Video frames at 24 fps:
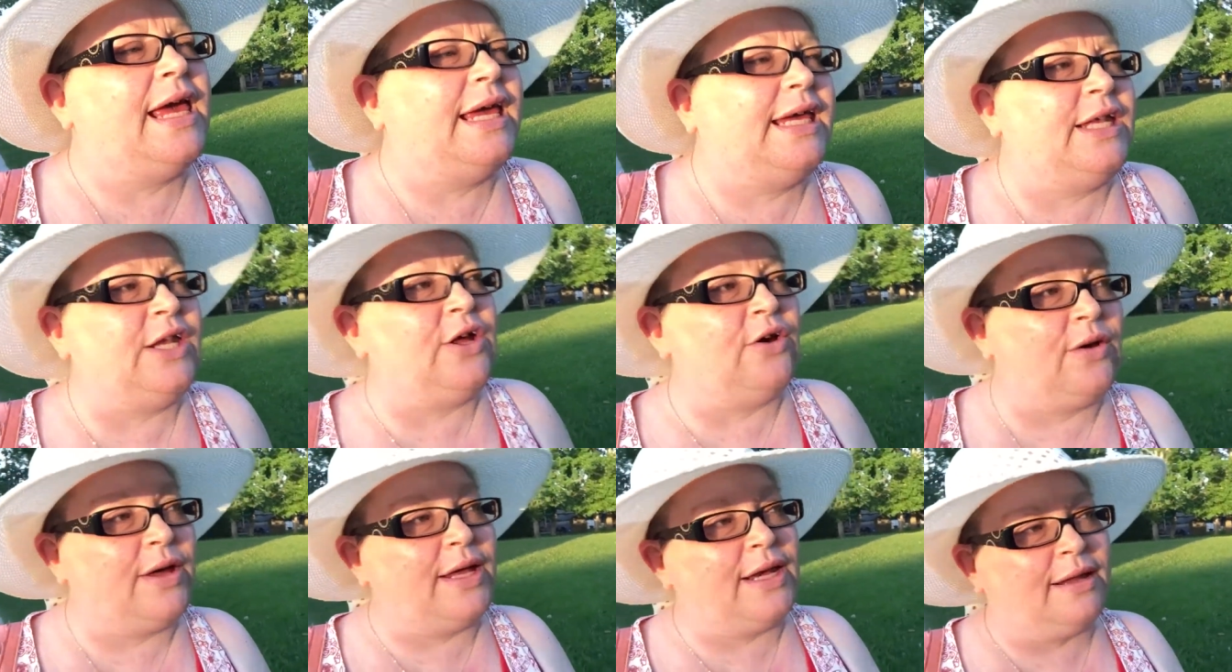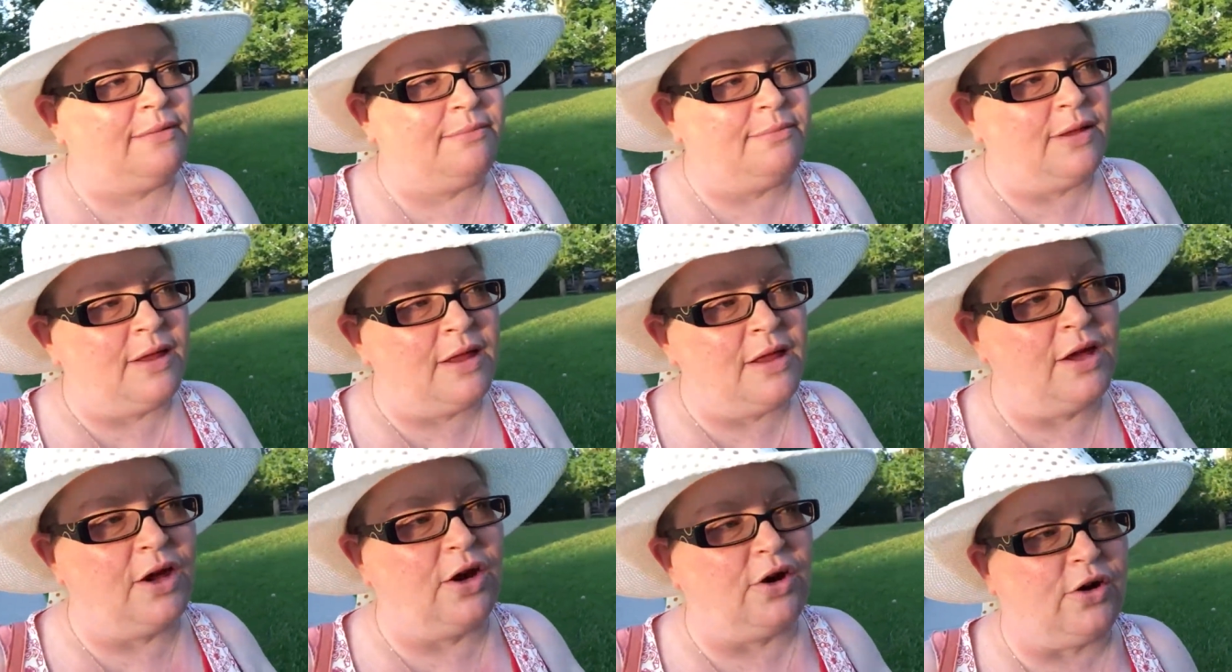You know, and I
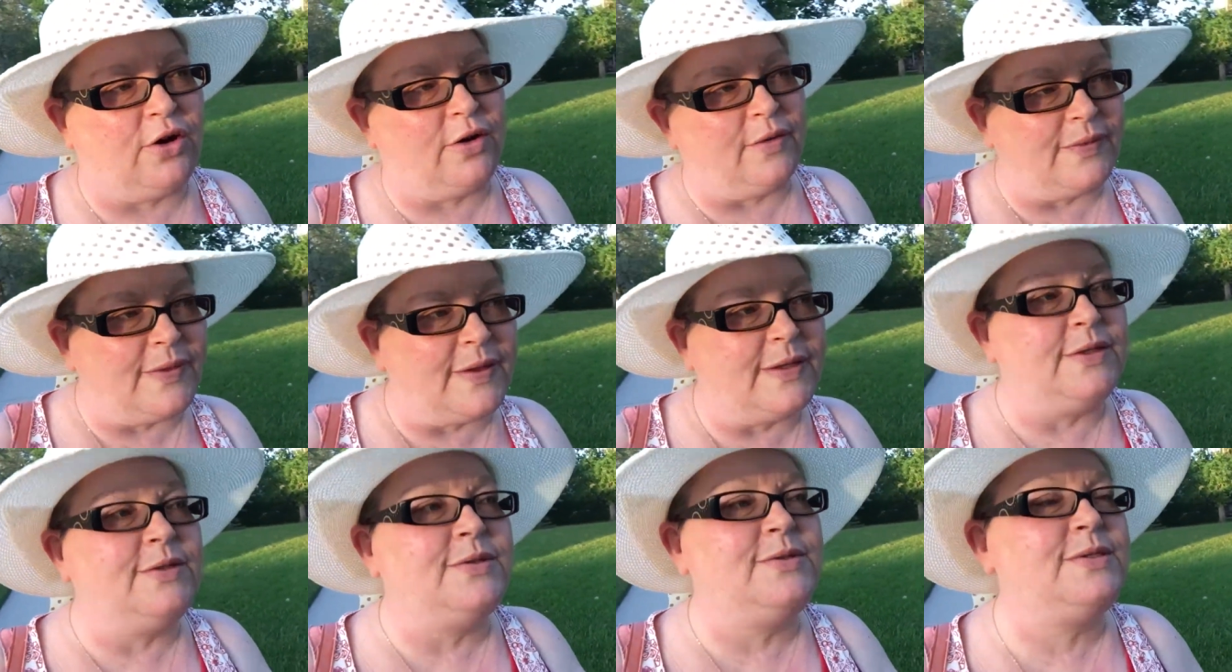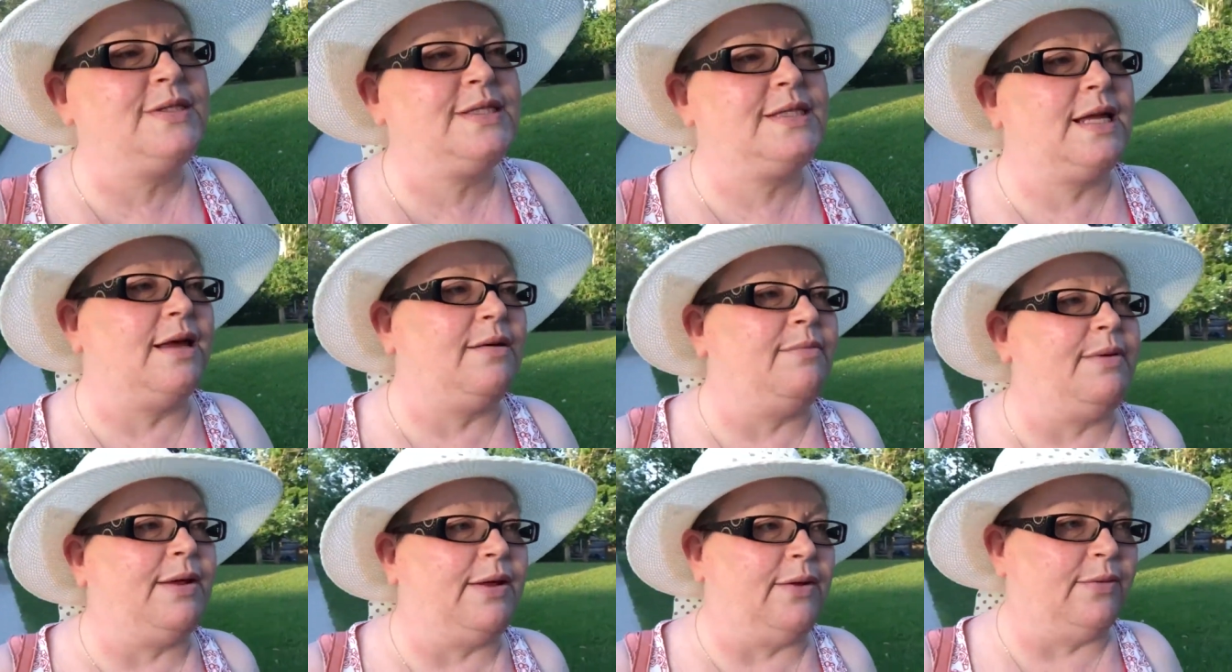heard the news
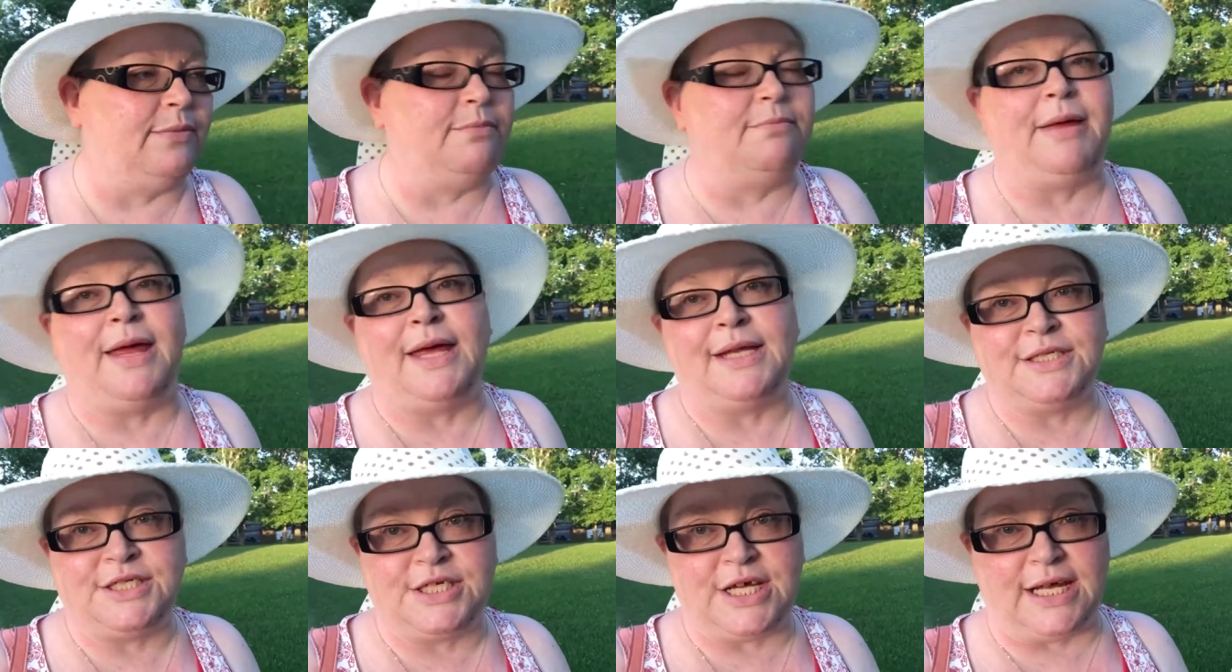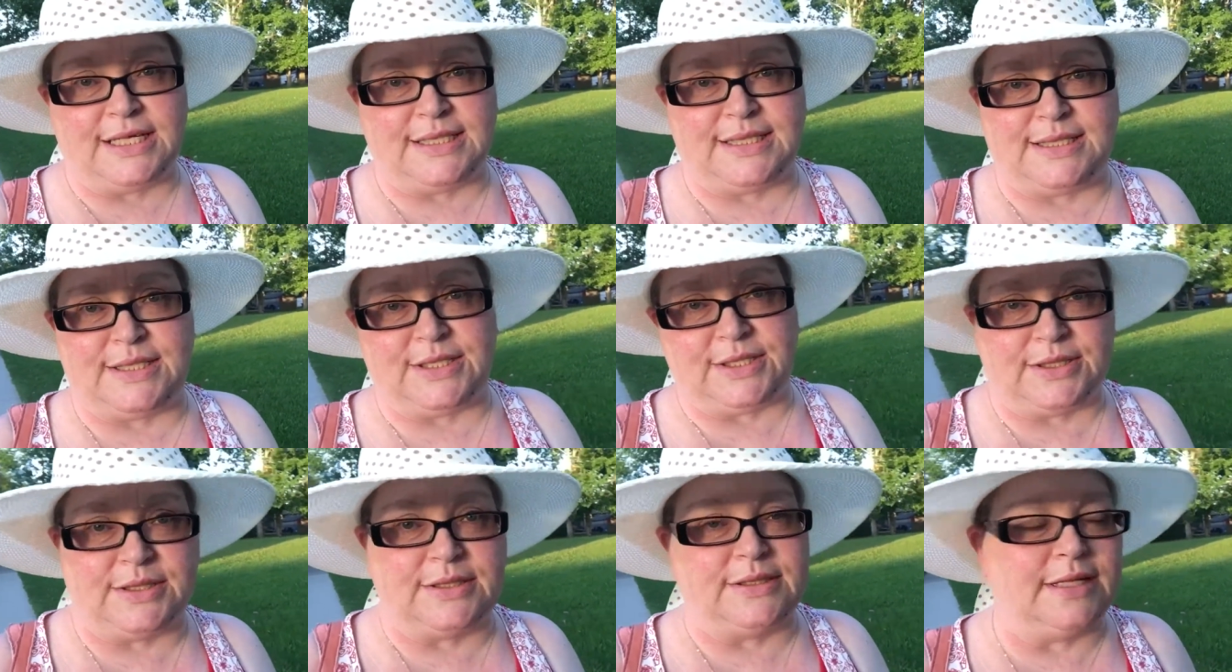about
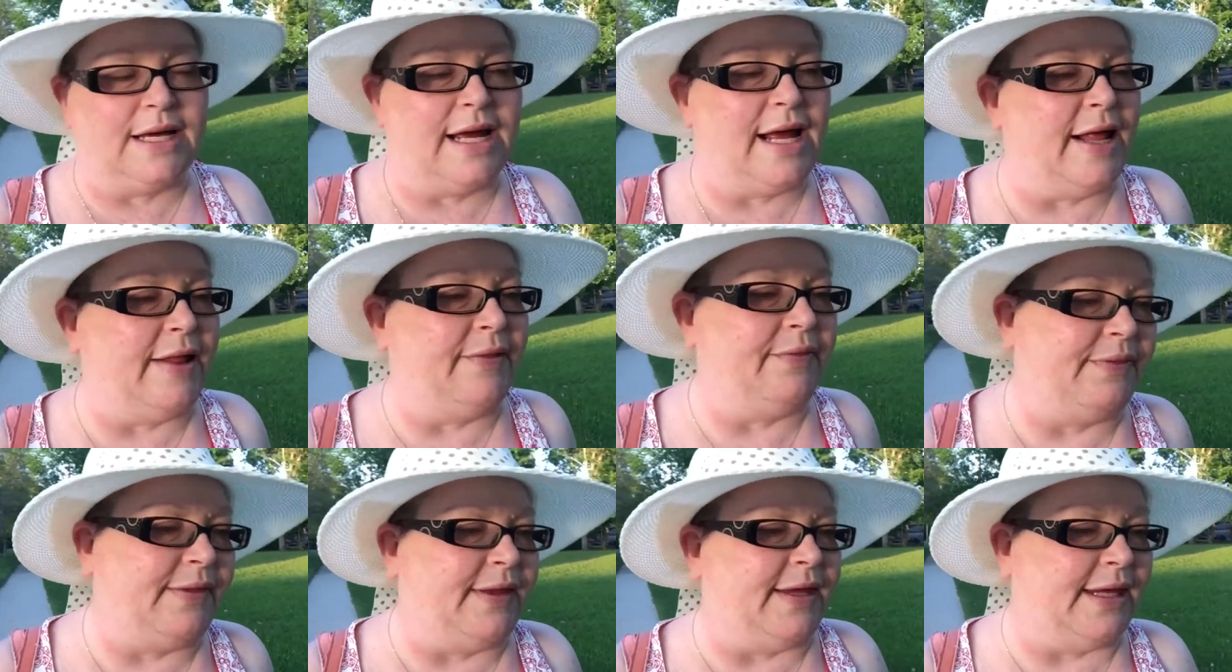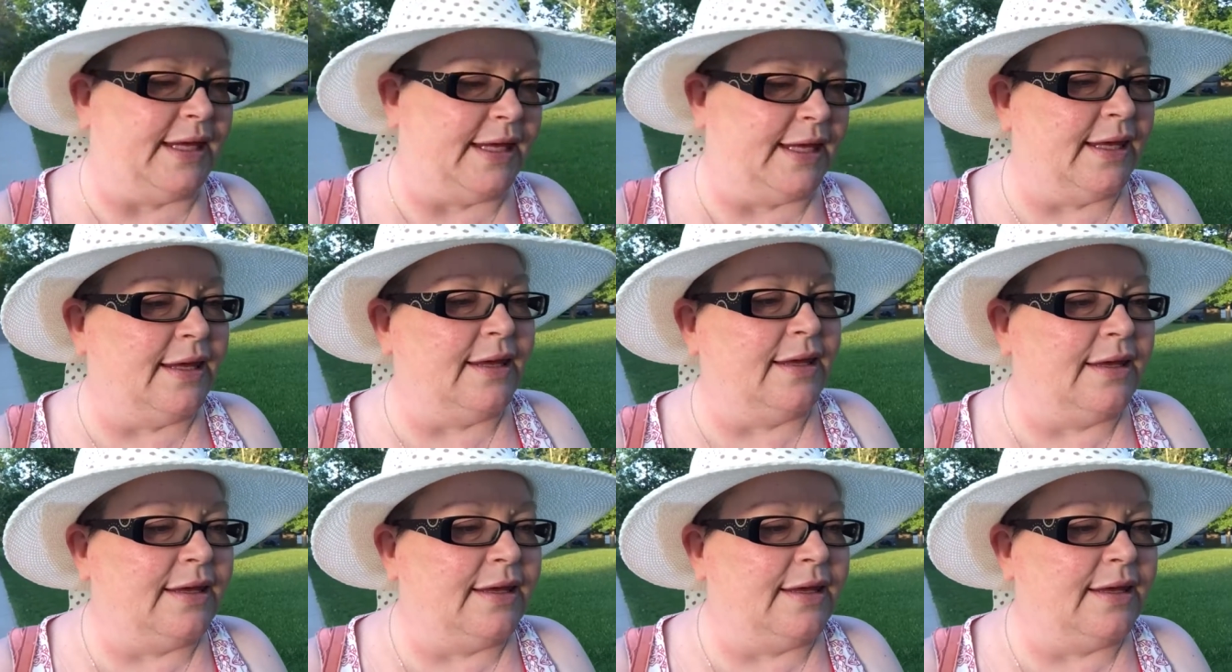Manchester at the